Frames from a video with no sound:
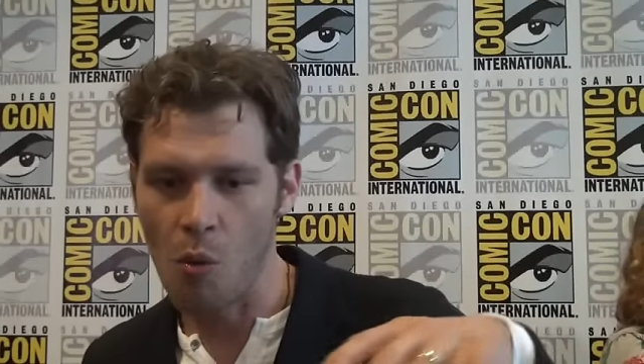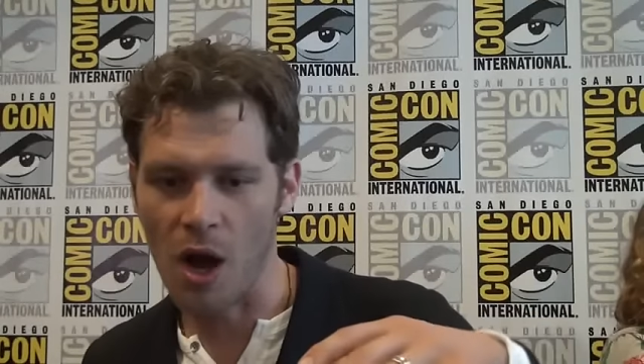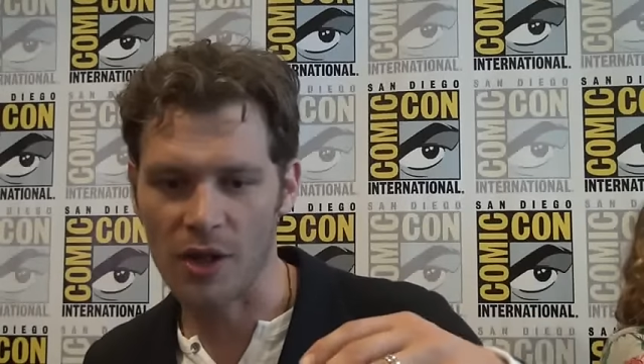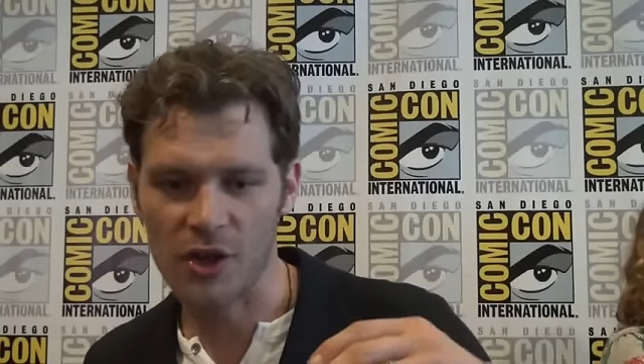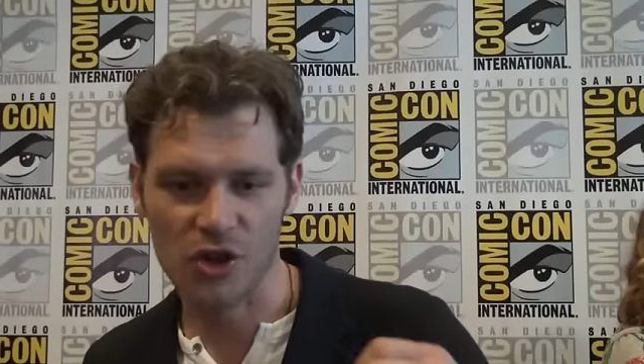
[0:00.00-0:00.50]

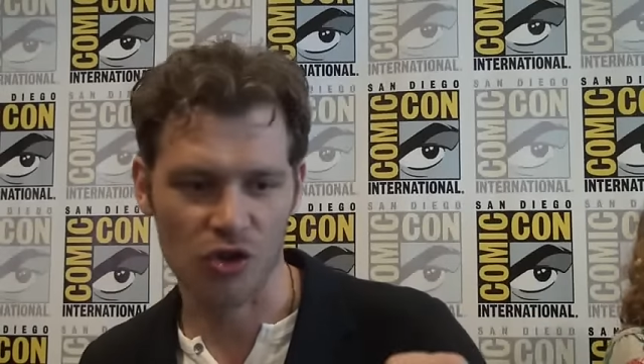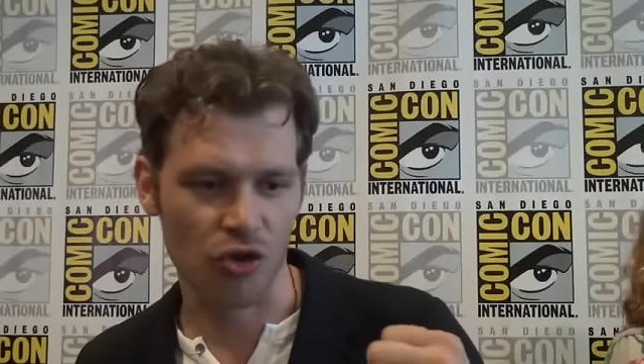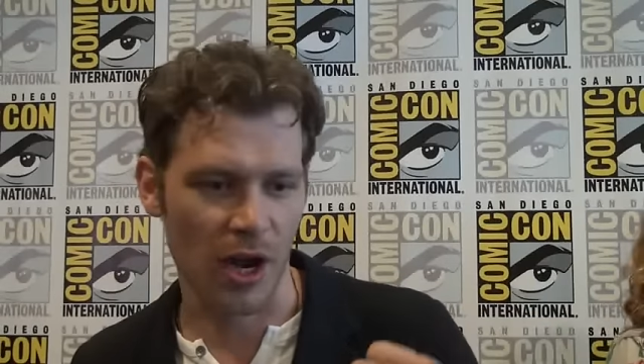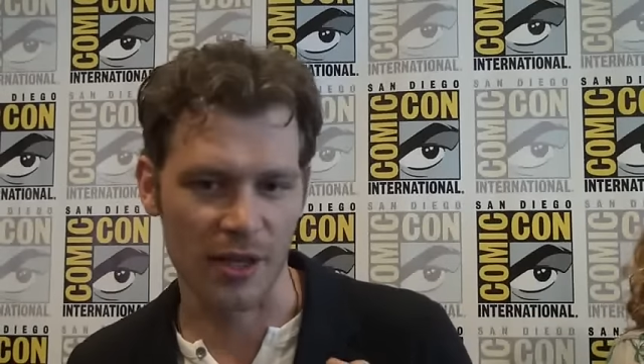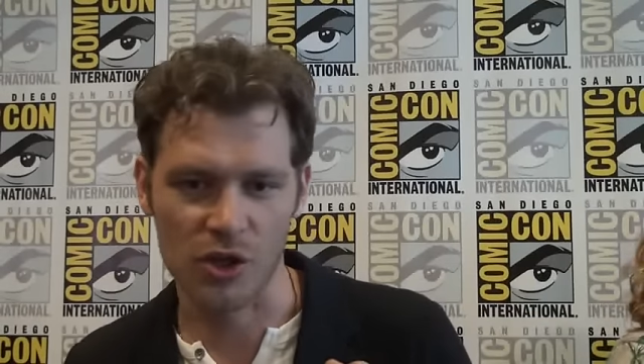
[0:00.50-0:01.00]
whilst
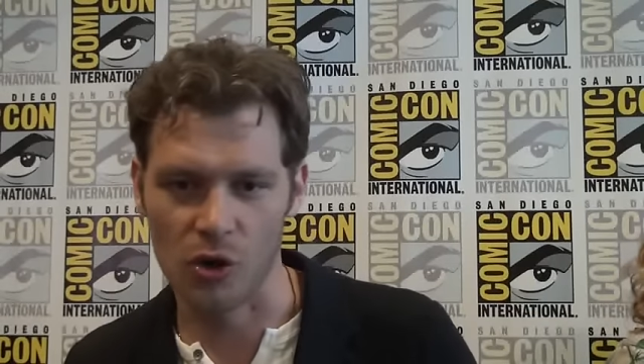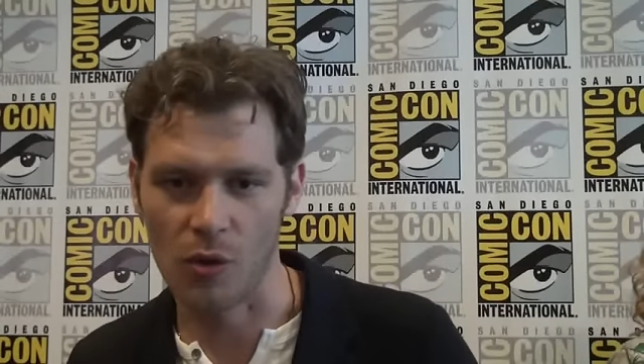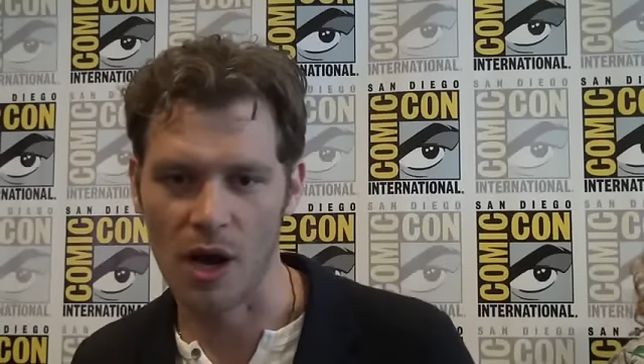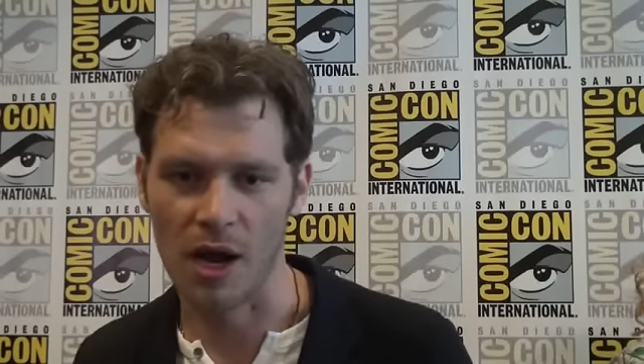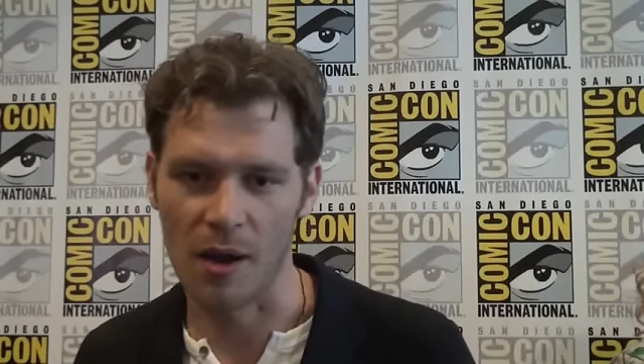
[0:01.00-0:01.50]
trying
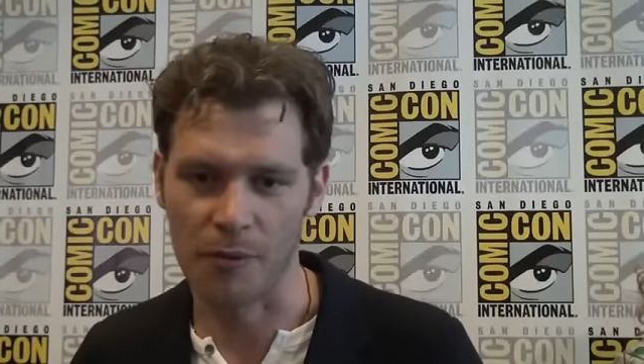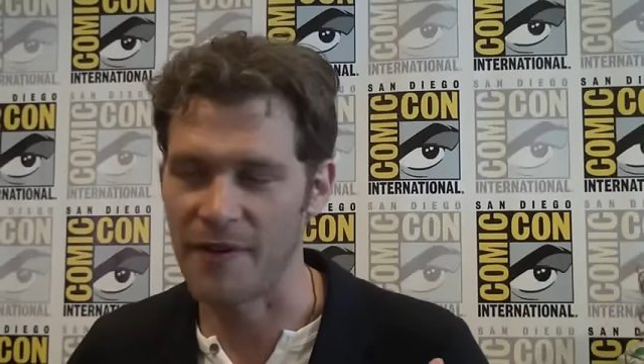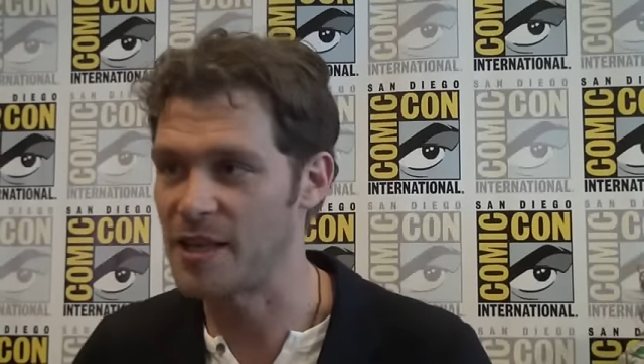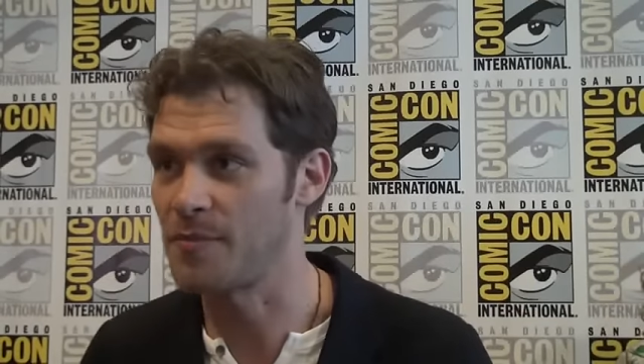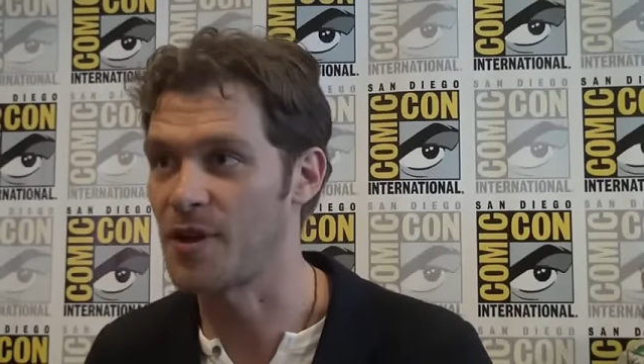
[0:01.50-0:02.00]
to uh,
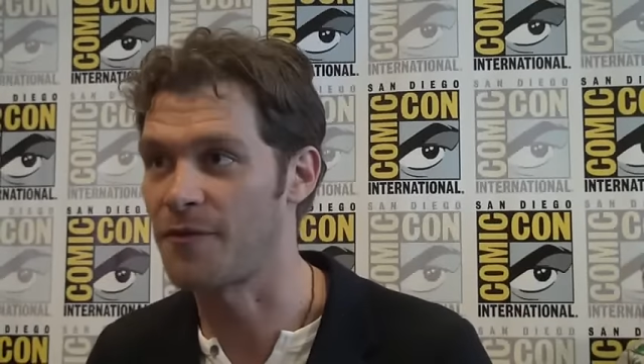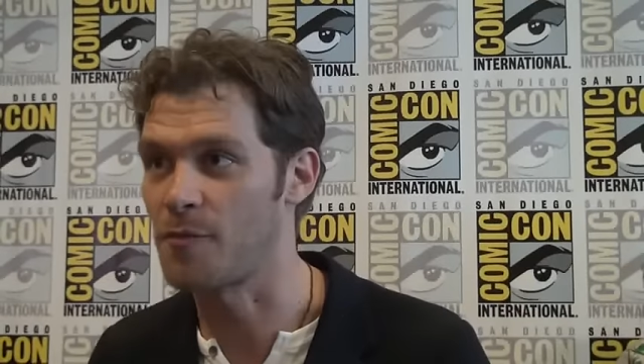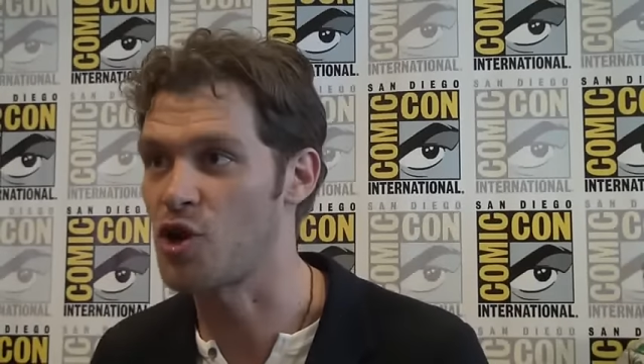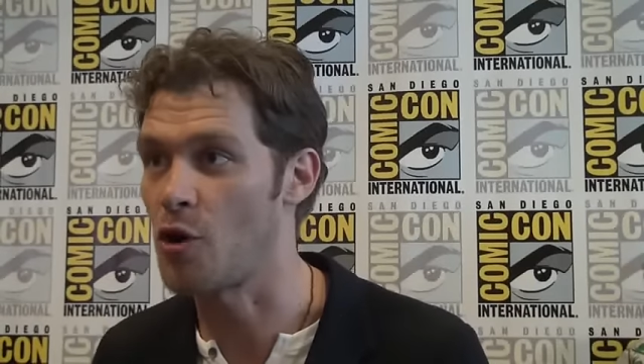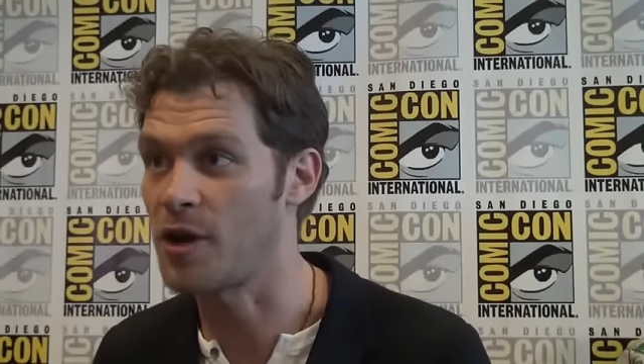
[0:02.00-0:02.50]
prevent himself
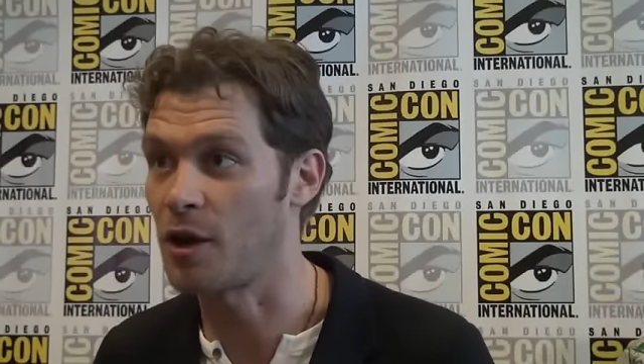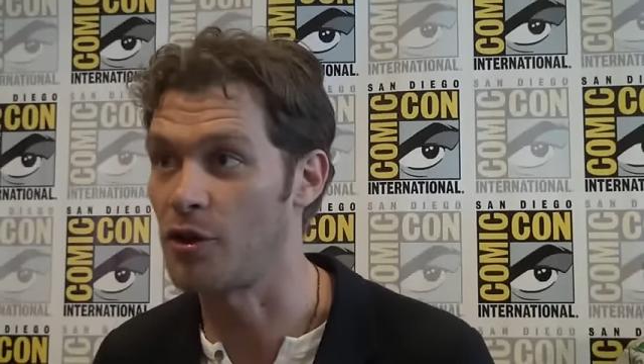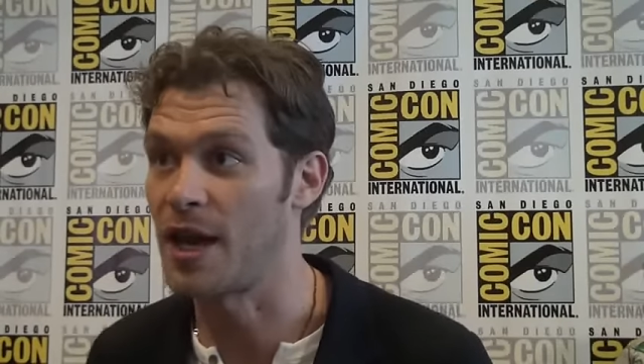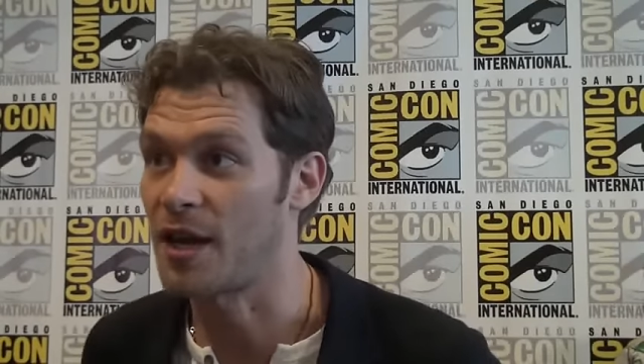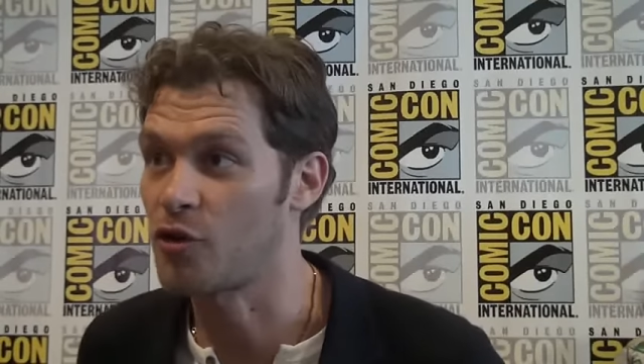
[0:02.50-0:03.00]
from choking
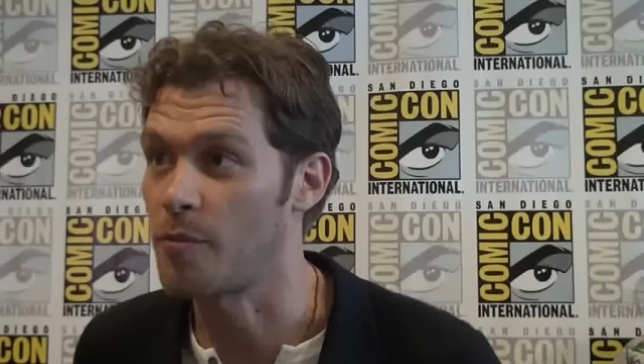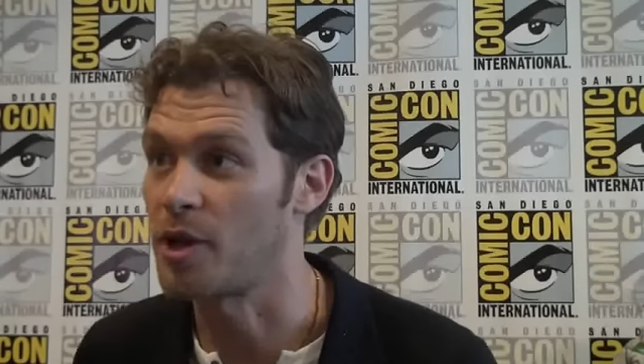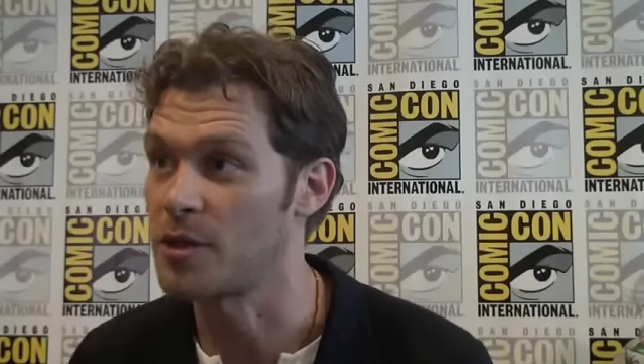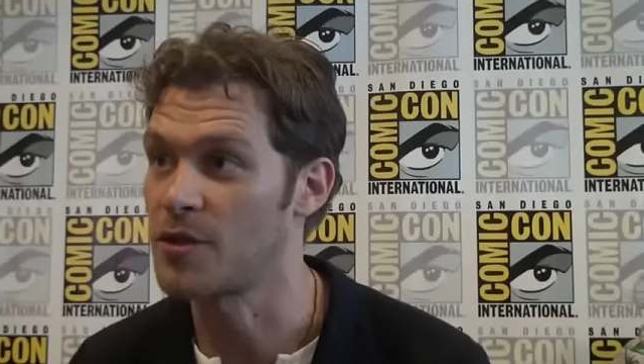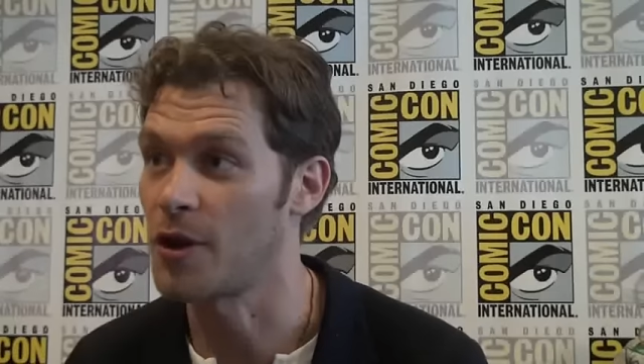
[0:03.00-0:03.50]
on the
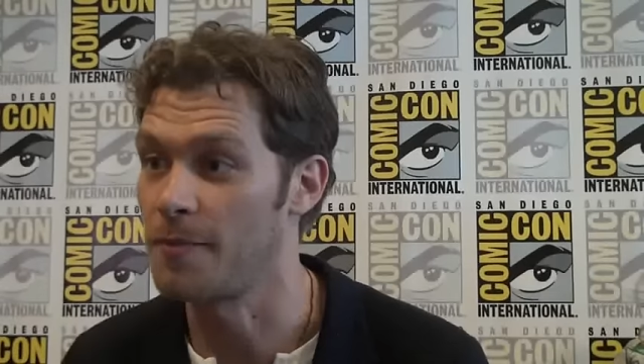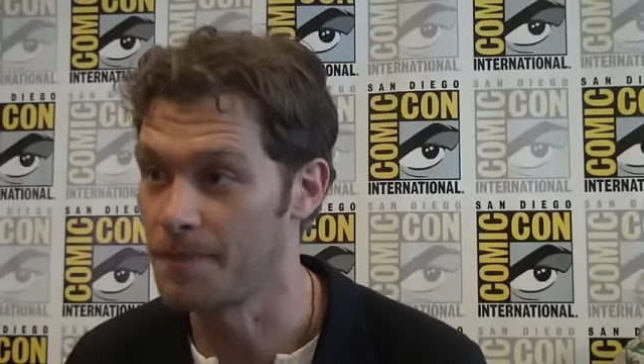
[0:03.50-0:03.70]
excrement. So,